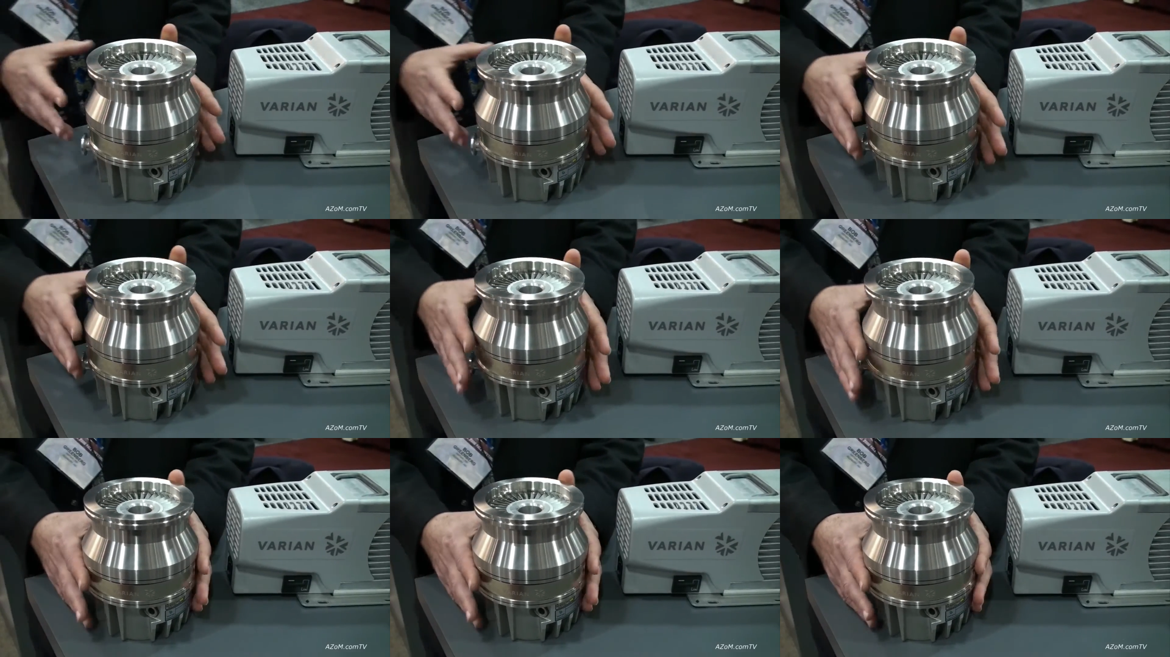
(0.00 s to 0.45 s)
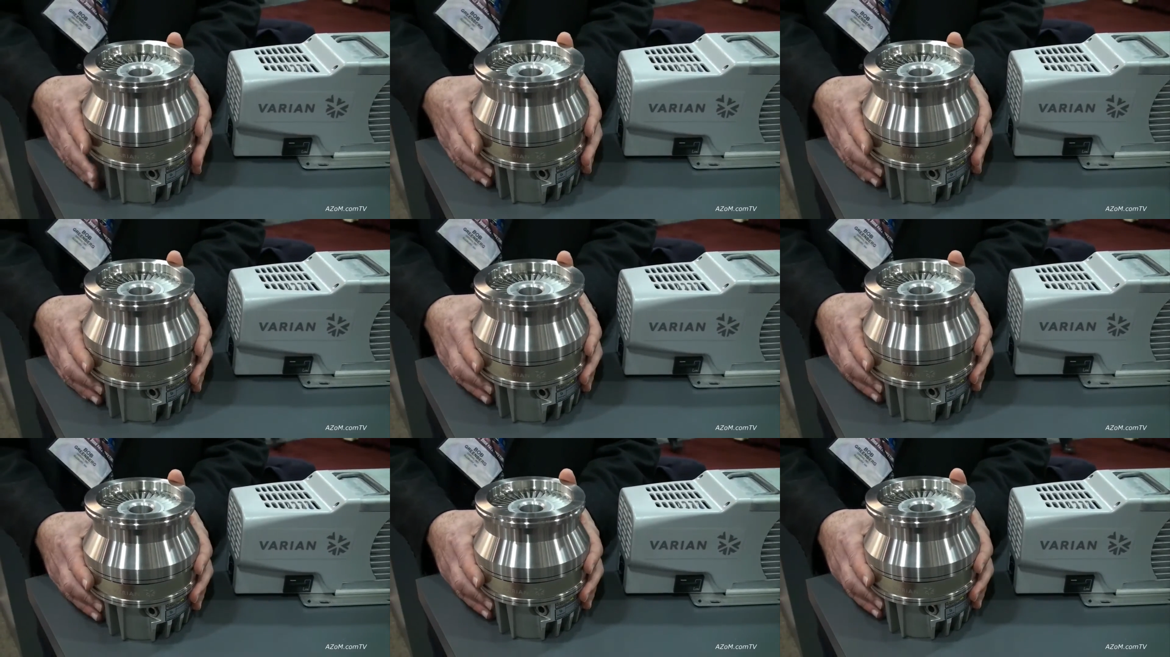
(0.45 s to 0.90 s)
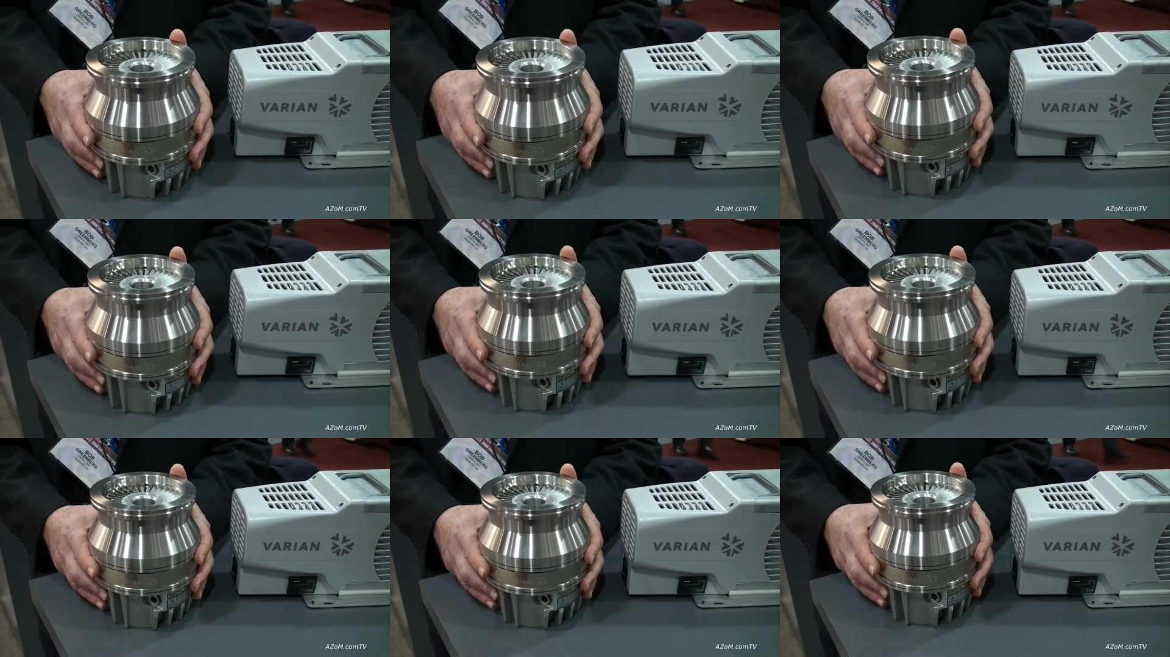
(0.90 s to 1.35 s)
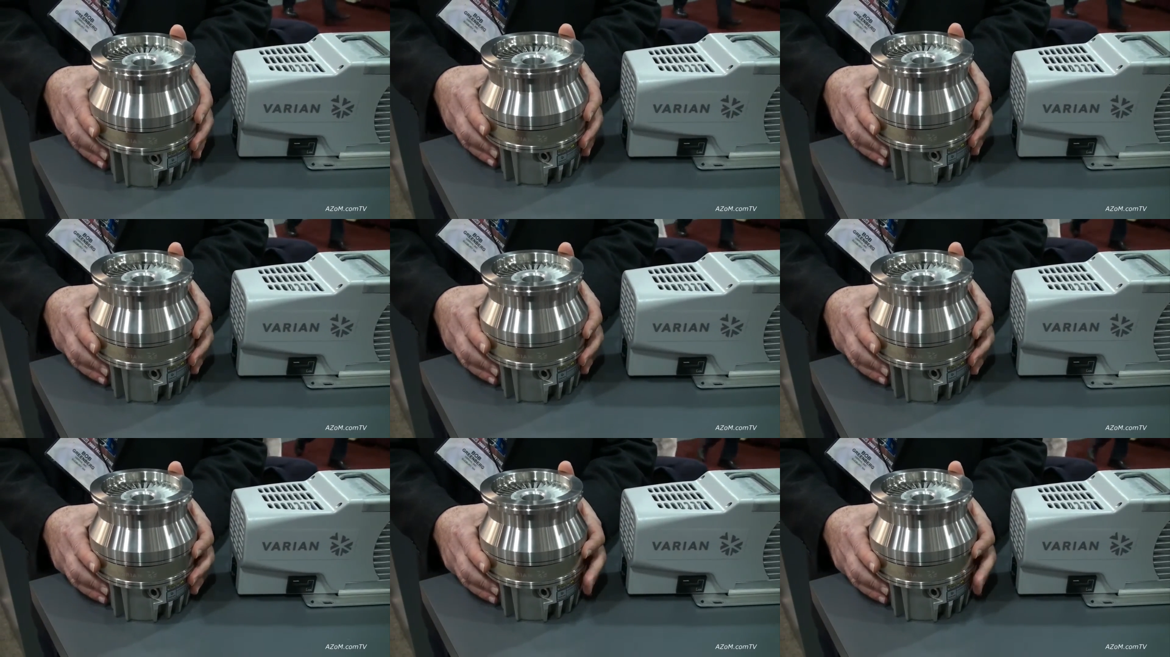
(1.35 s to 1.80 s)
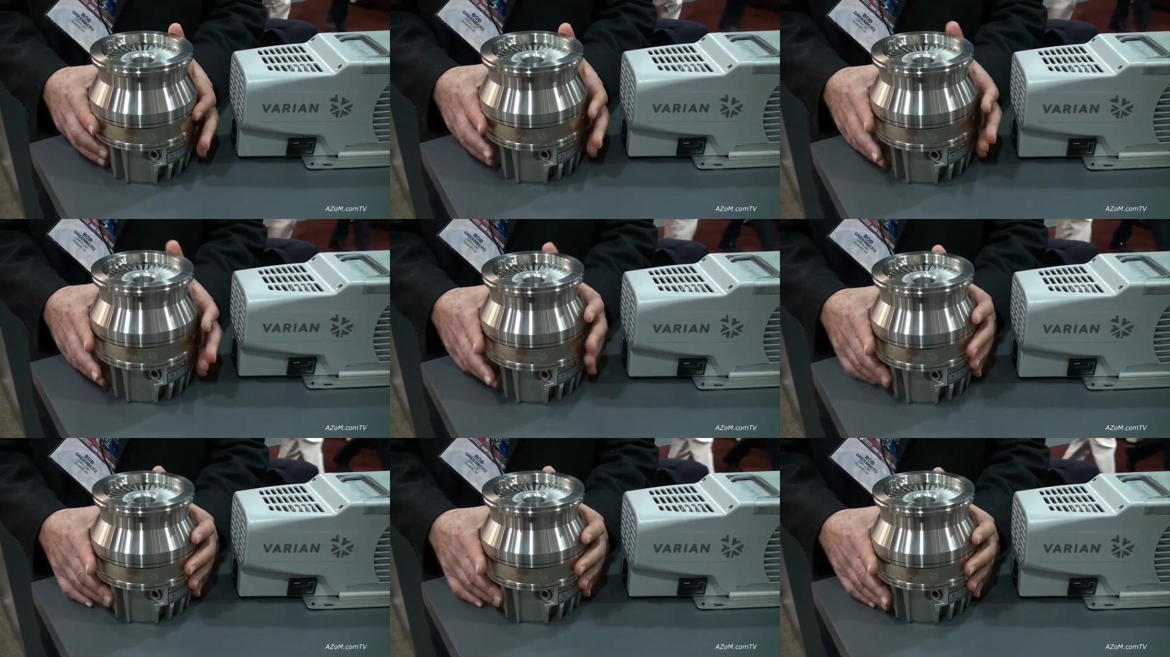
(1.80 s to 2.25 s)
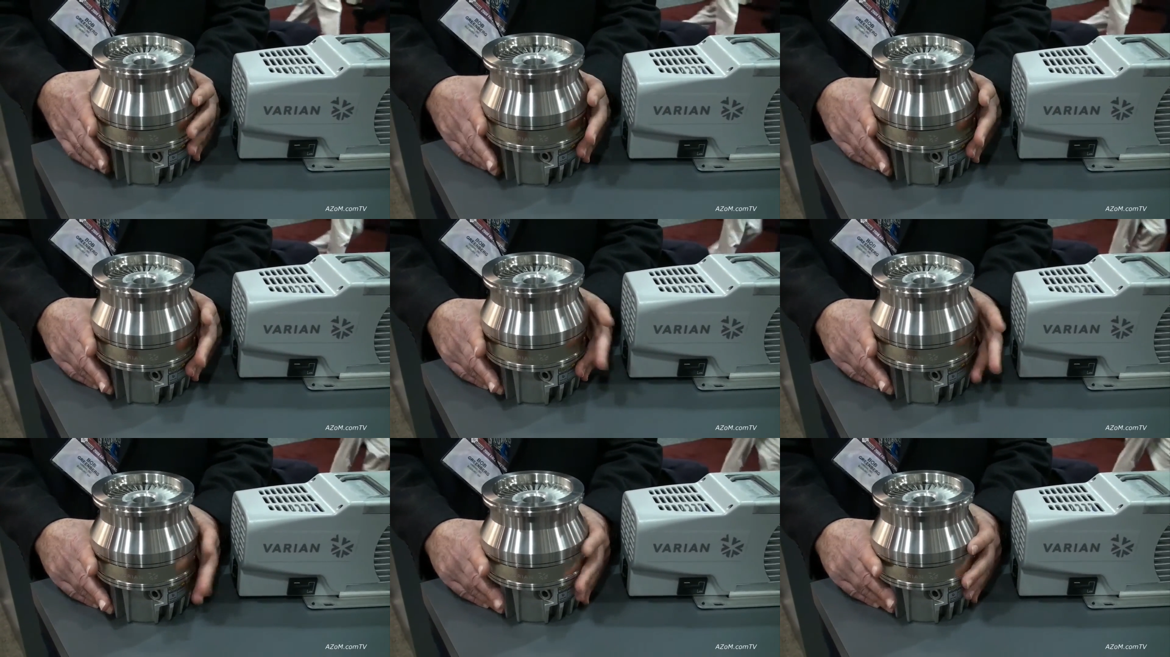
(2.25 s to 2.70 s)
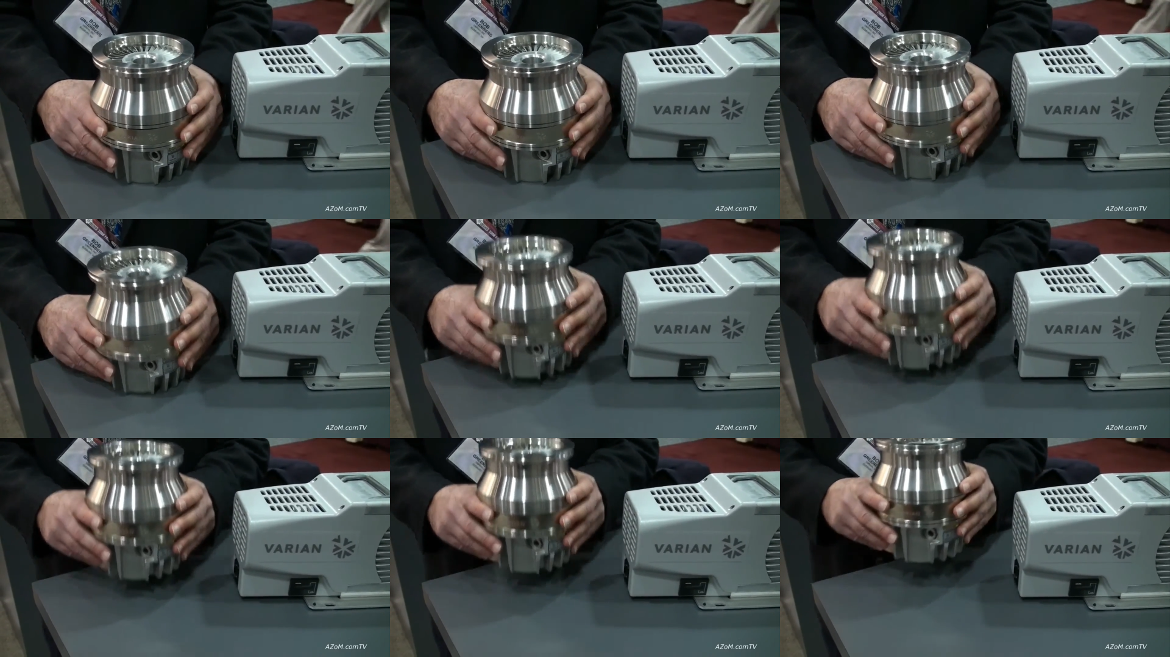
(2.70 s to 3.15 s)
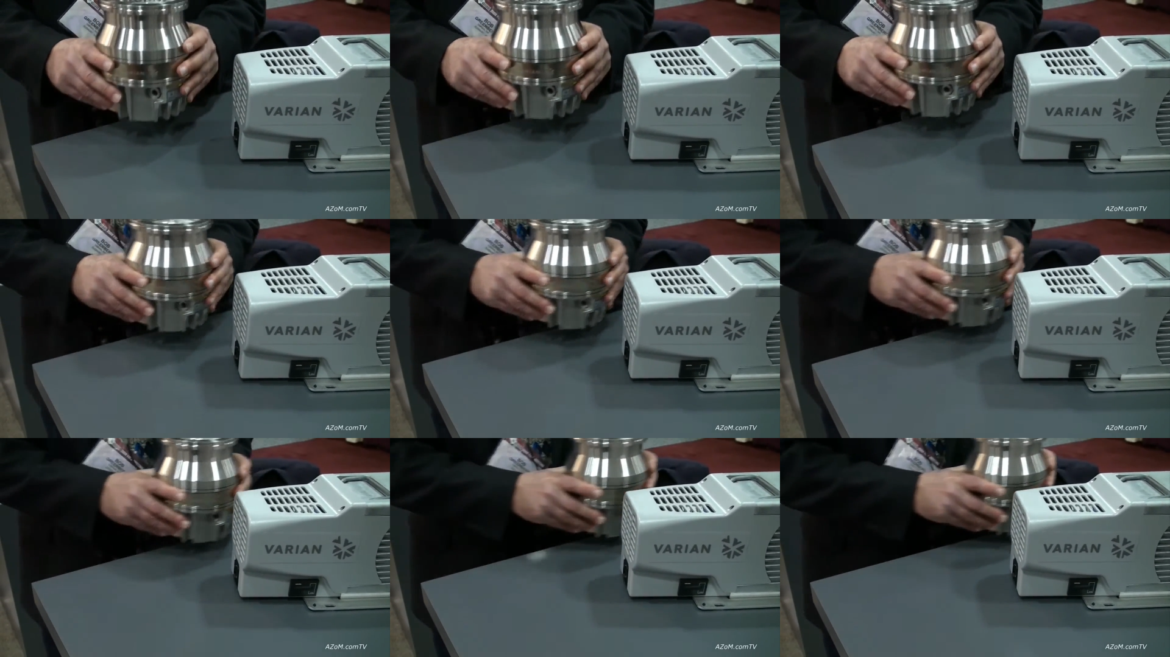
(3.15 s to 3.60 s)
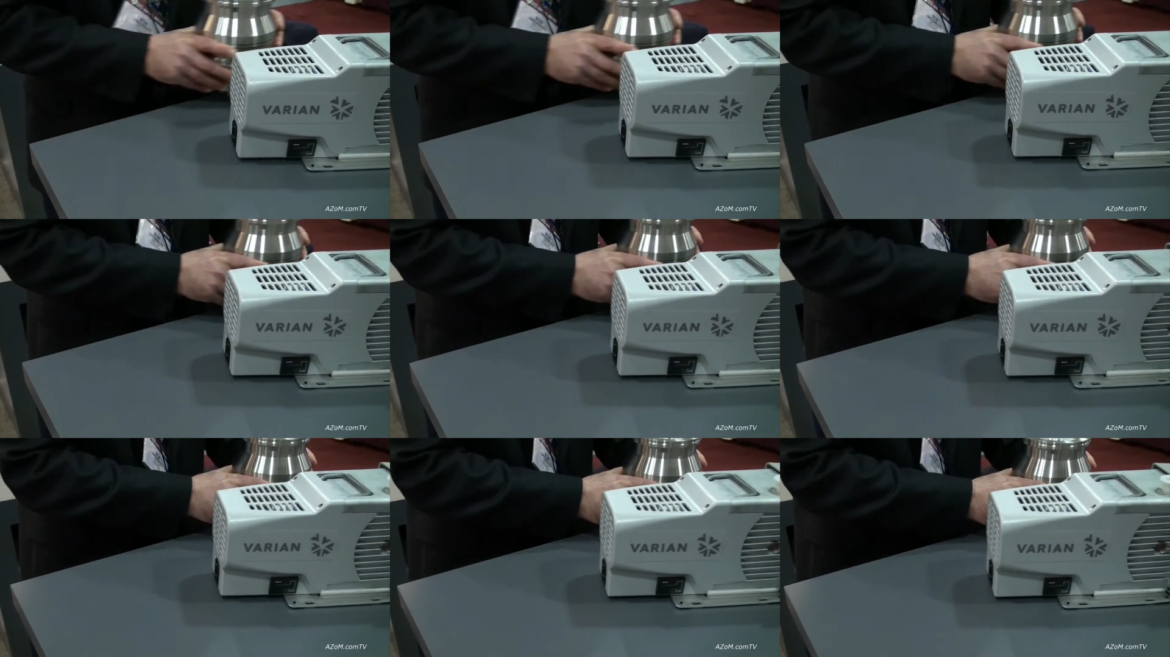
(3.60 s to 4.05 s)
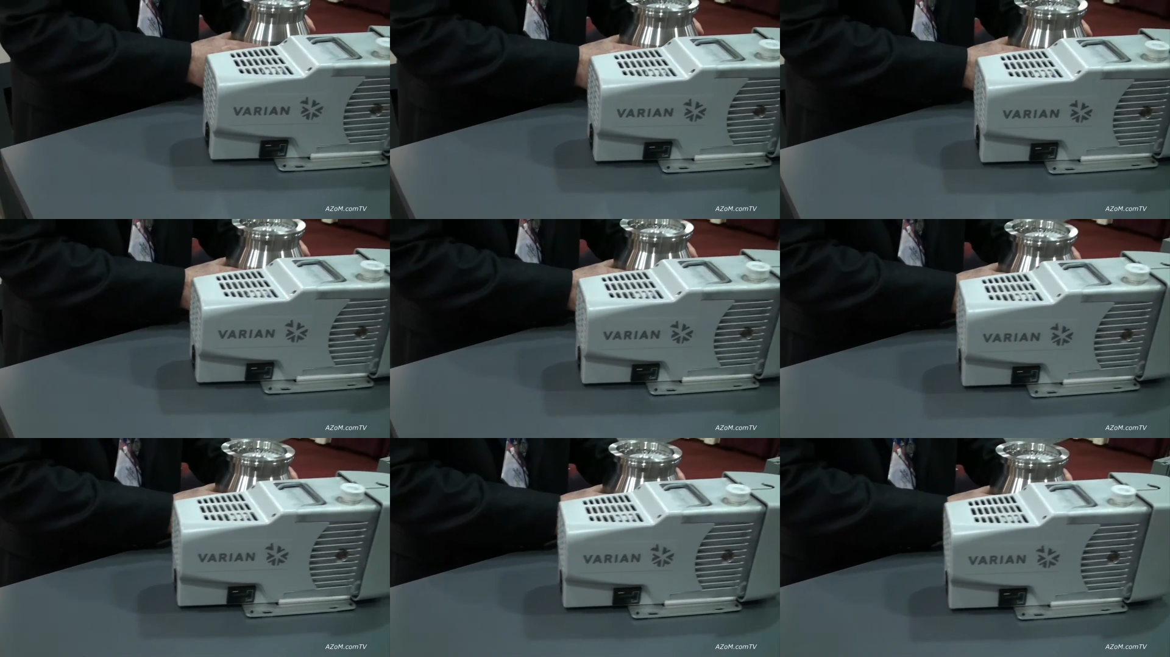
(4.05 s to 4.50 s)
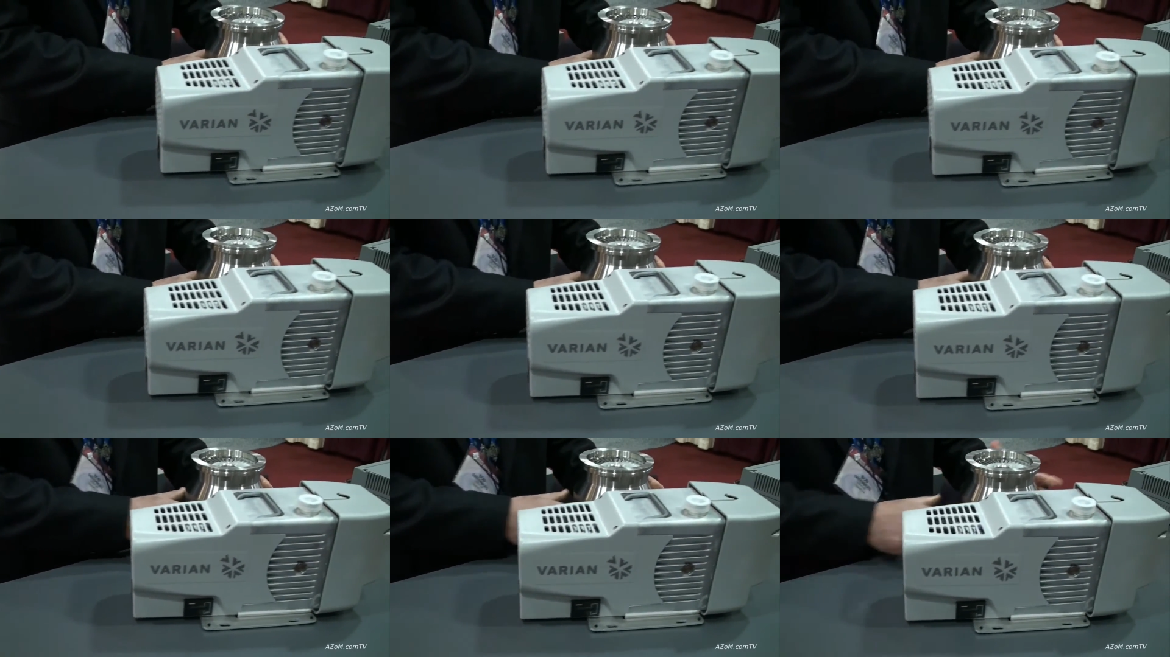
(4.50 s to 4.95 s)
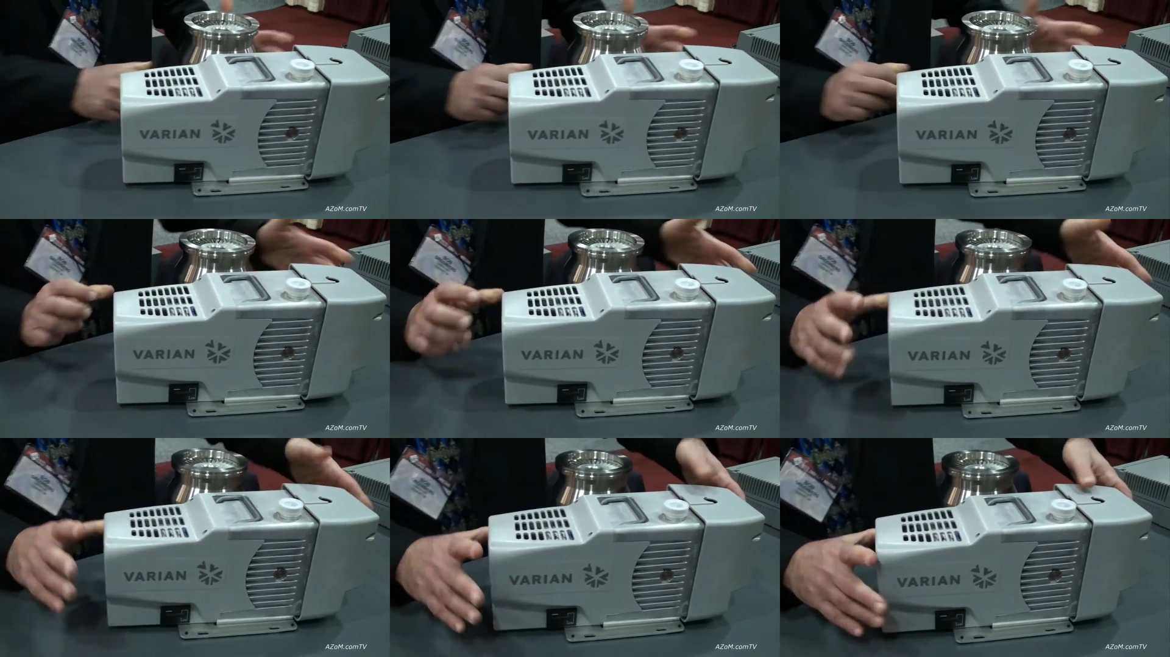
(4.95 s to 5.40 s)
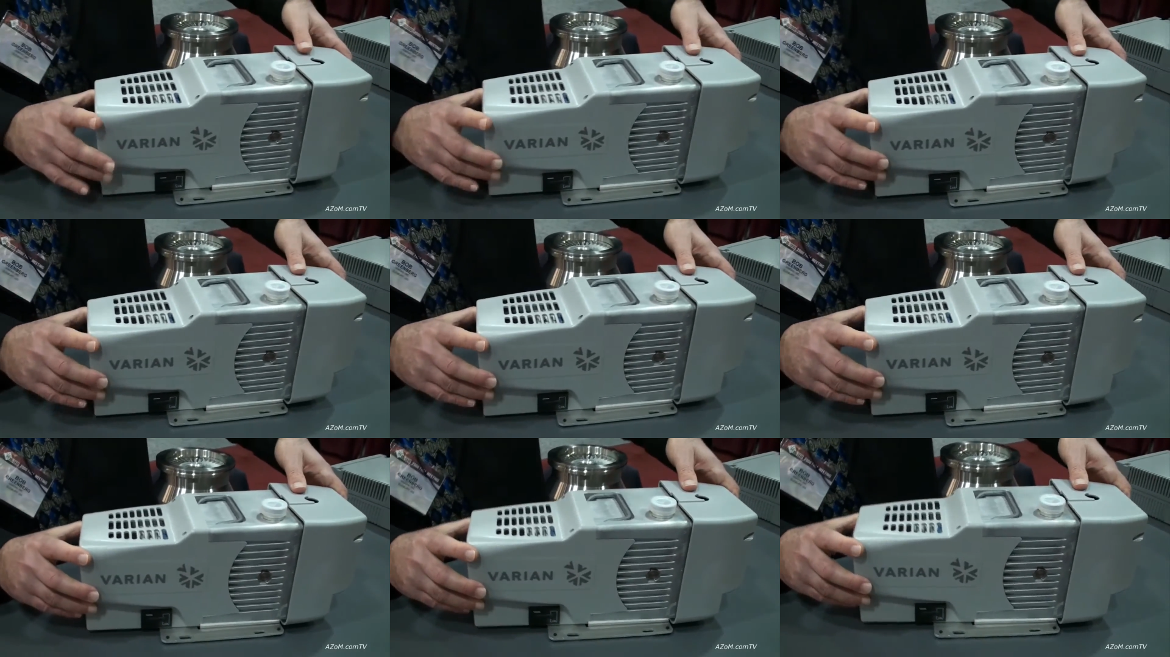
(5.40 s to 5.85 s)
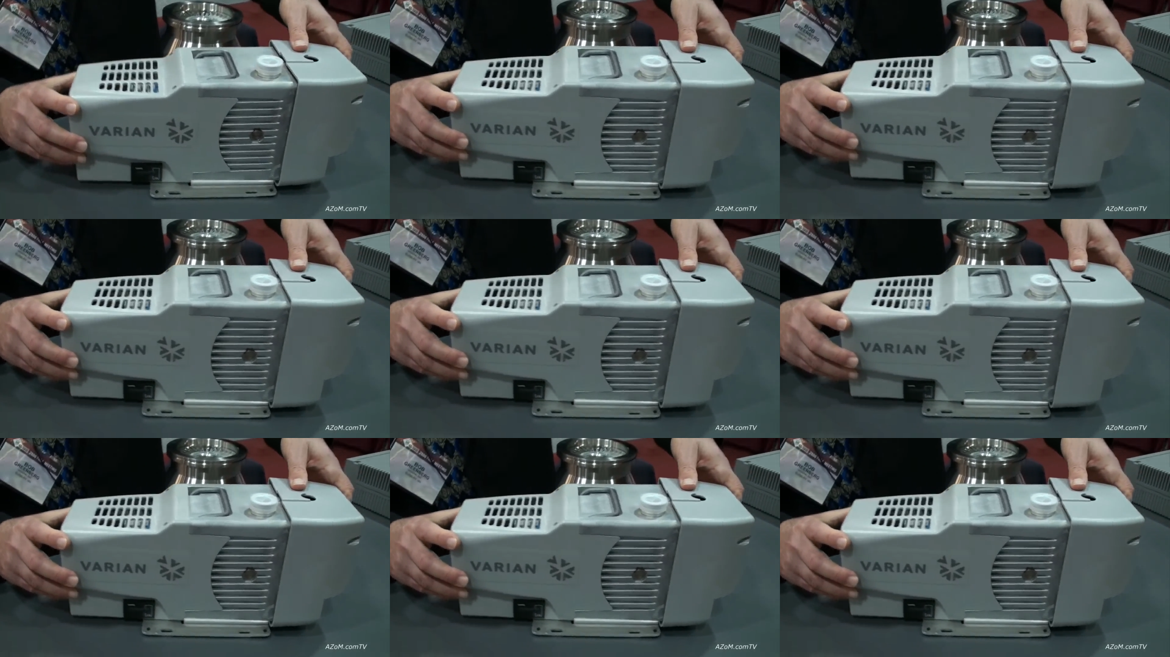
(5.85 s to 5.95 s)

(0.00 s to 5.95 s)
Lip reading: (no speaker visible)